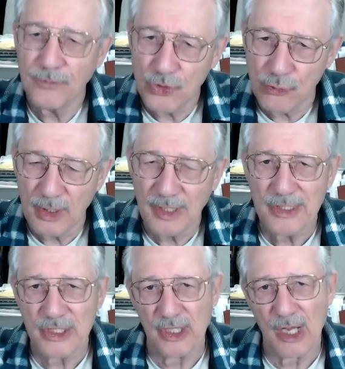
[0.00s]

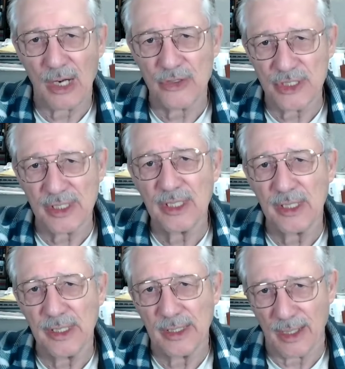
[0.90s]
trillions of dollars into
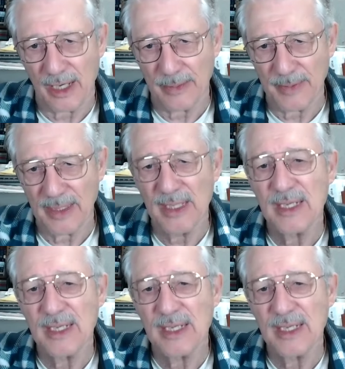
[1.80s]
the economy